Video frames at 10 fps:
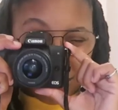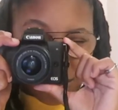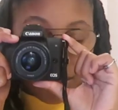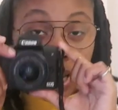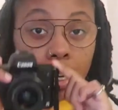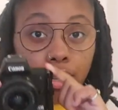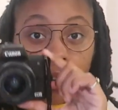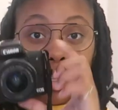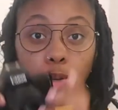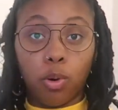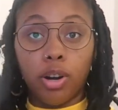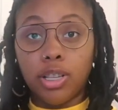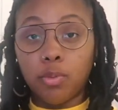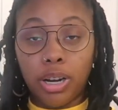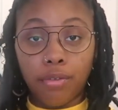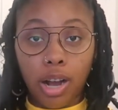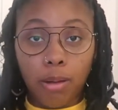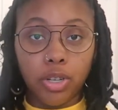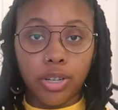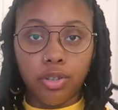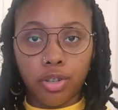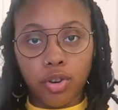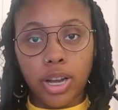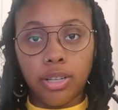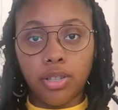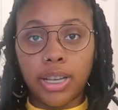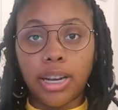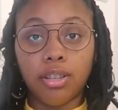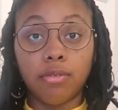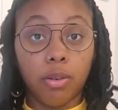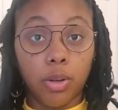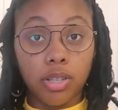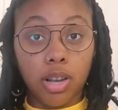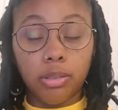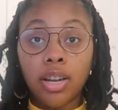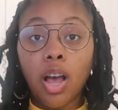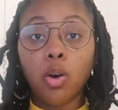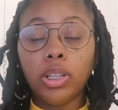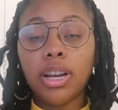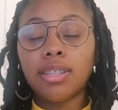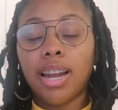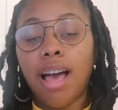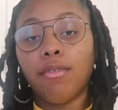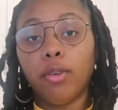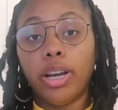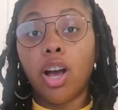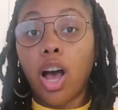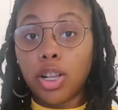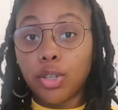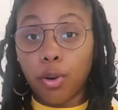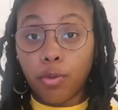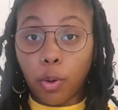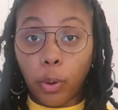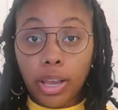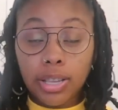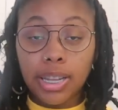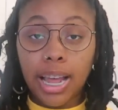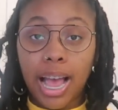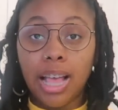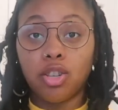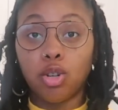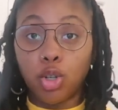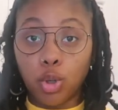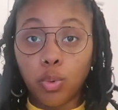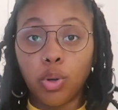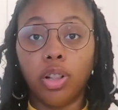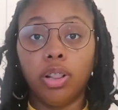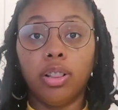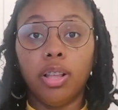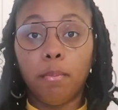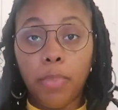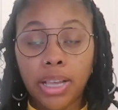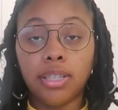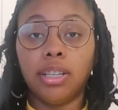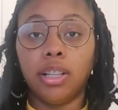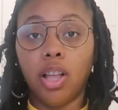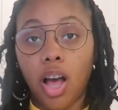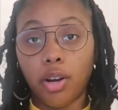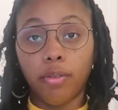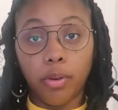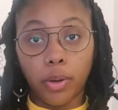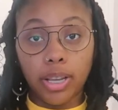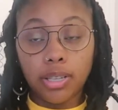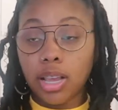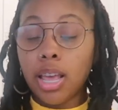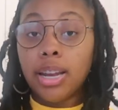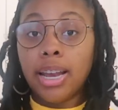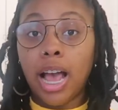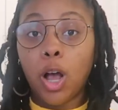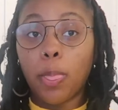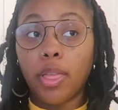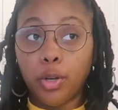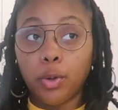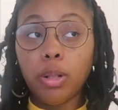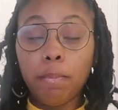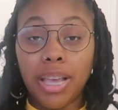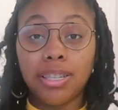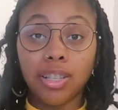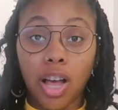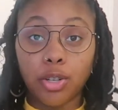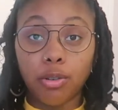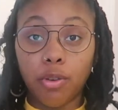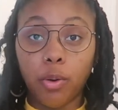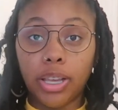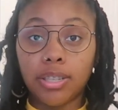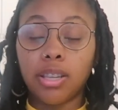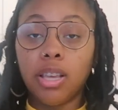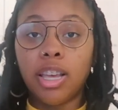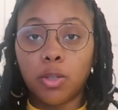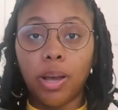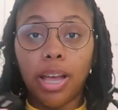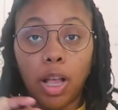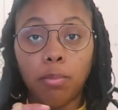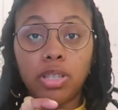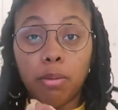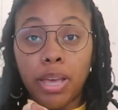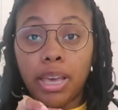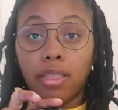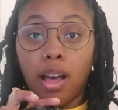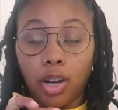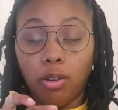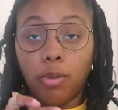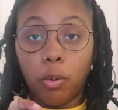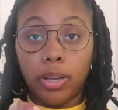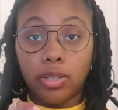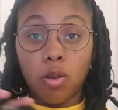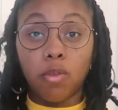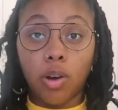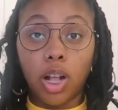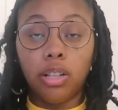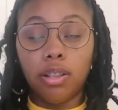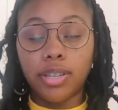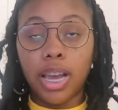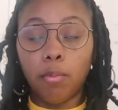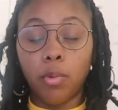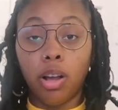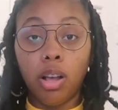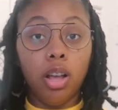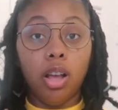center it towards whatever object you're trying to get it to focus on. Not only does it have great autofocus, it has dual pixel autofocus. Now, the dual pixel autofocus is what helps to make the autofocus overall on this camera